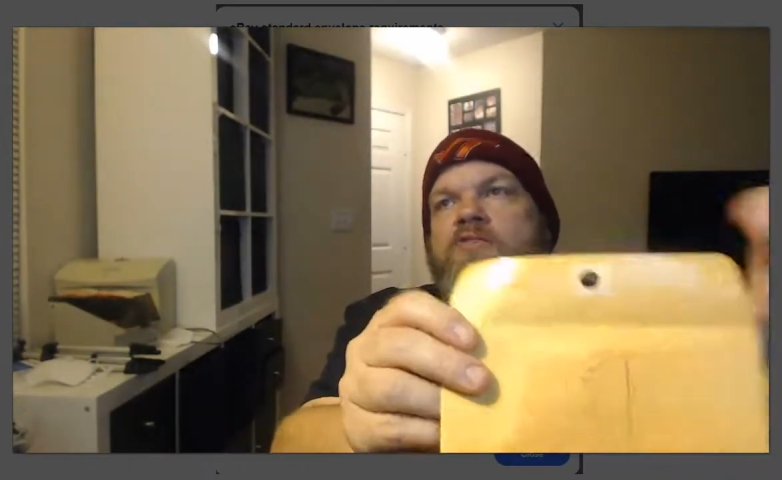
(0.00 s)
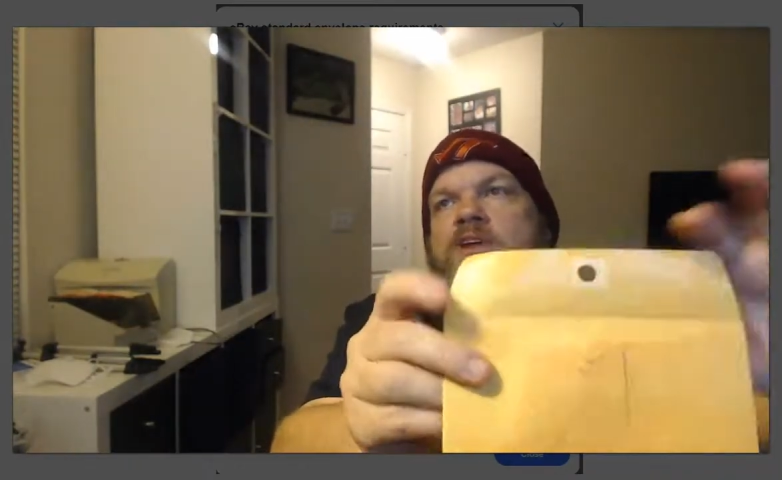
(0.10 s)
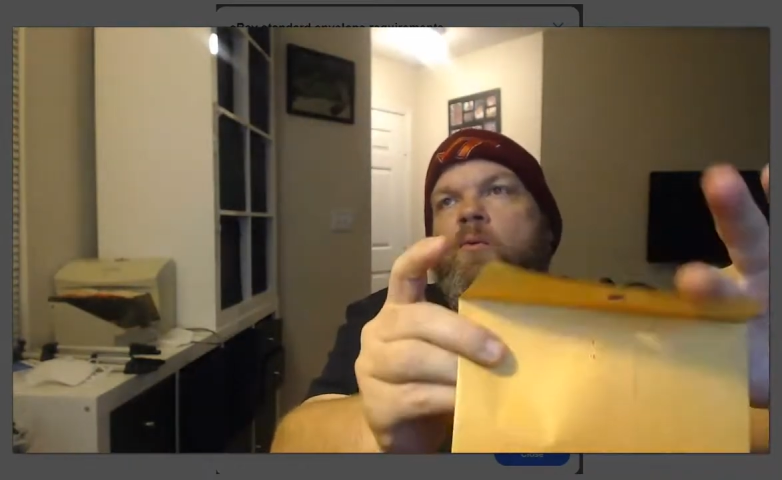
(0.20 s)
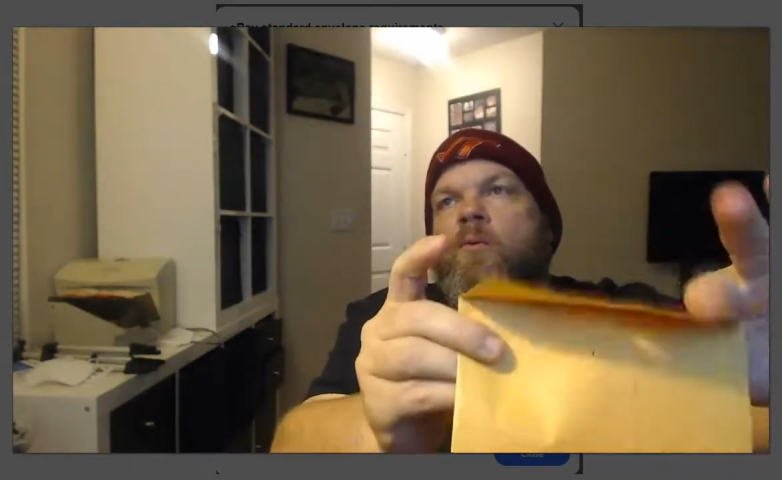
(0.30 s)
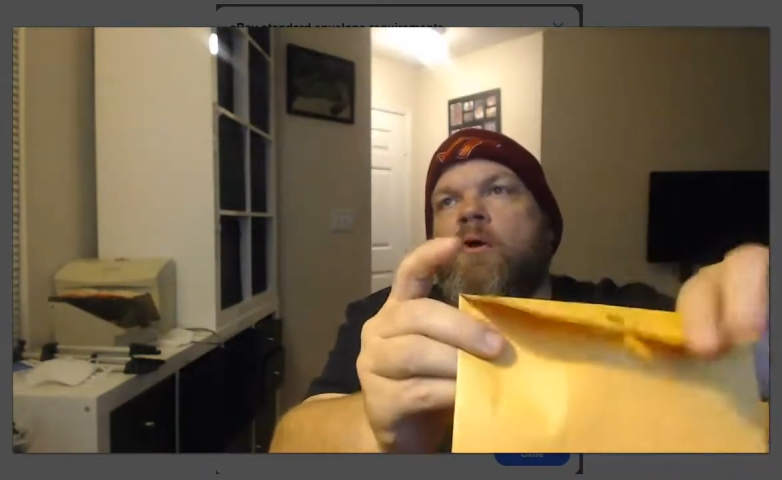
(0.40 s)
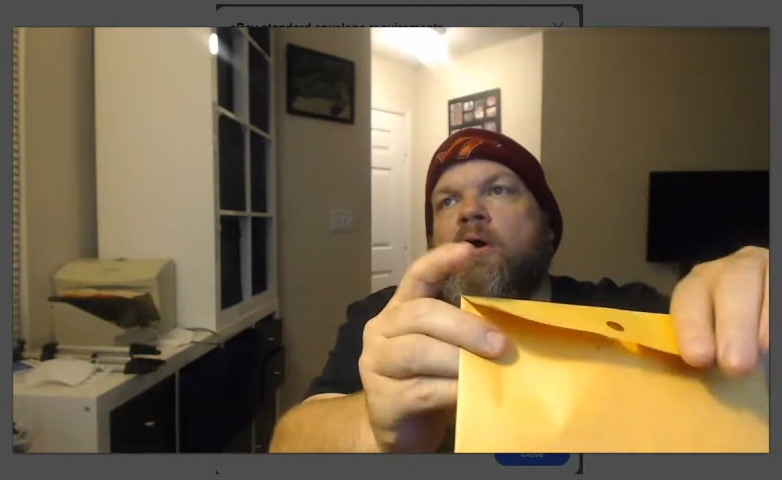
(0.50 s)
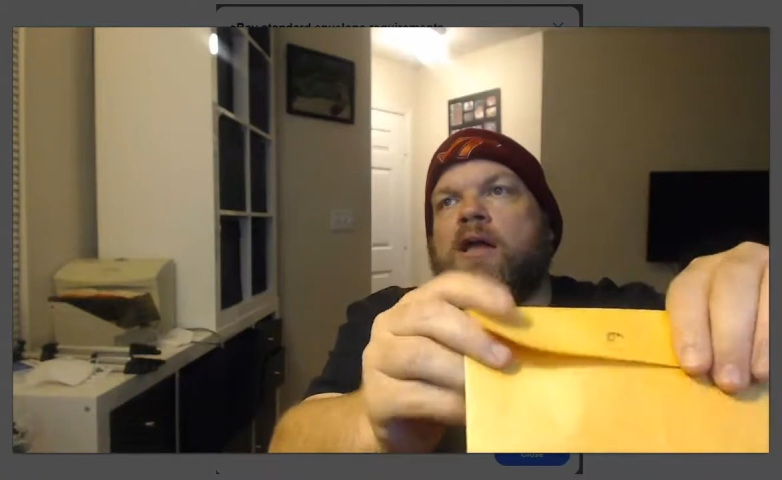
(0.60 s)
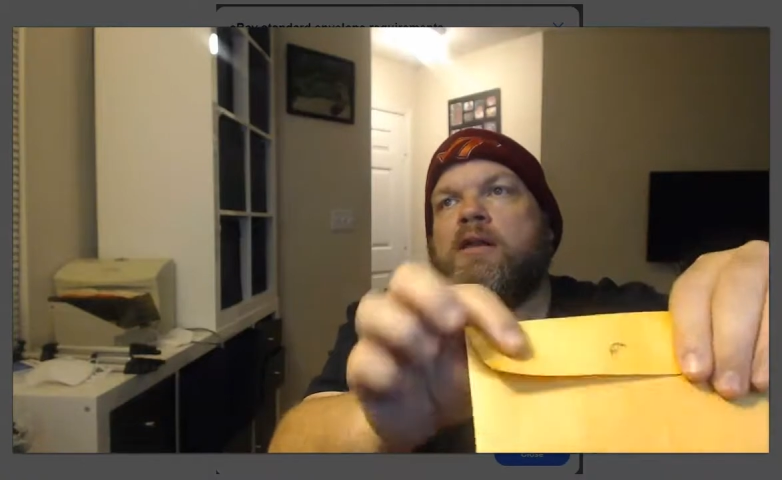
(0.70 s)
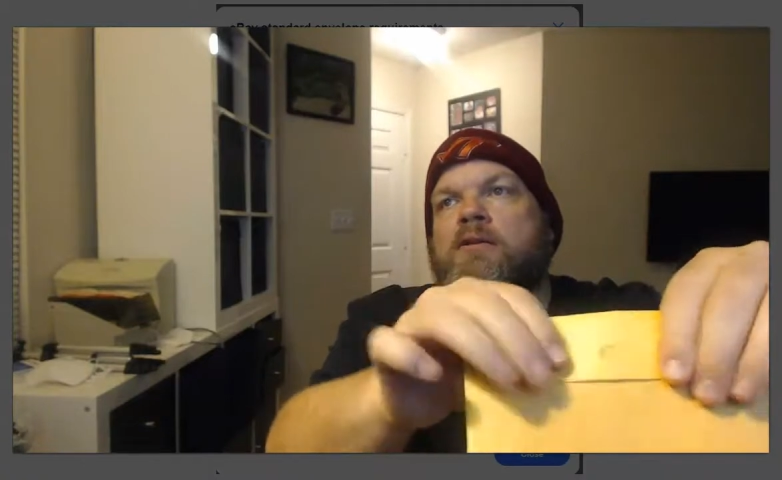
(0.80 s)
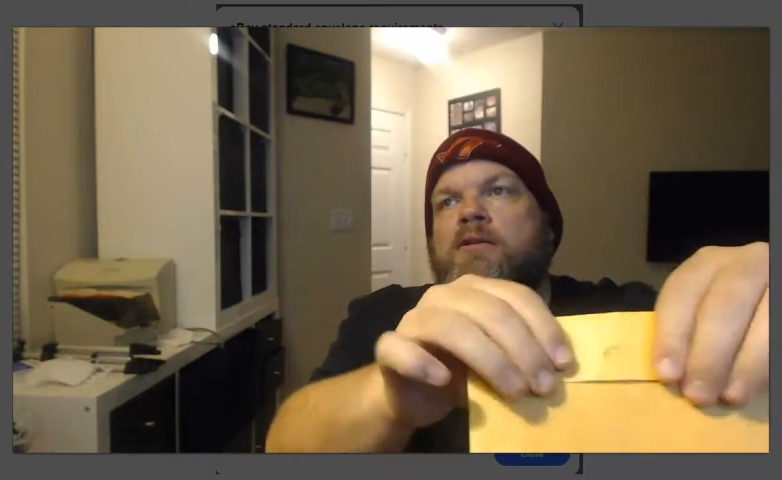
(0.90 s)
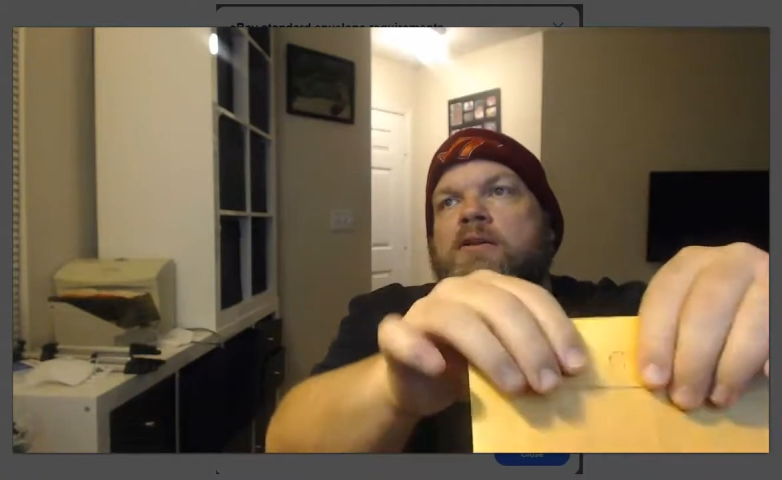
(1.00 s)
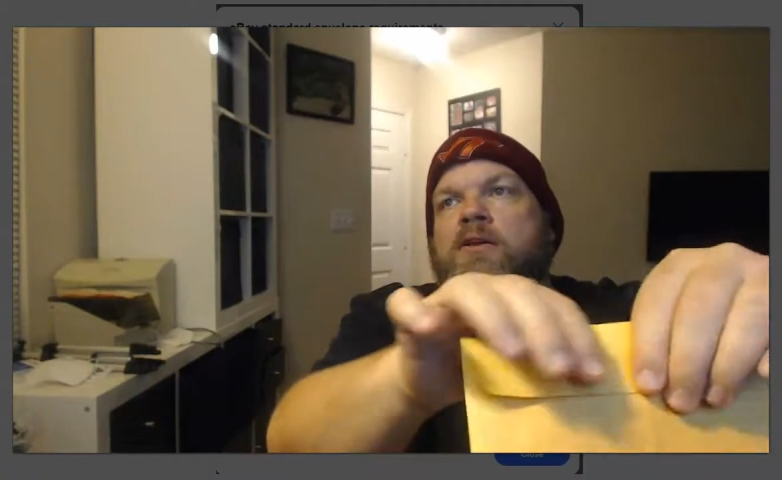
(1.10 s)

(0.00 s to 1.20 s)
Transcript: here where I can,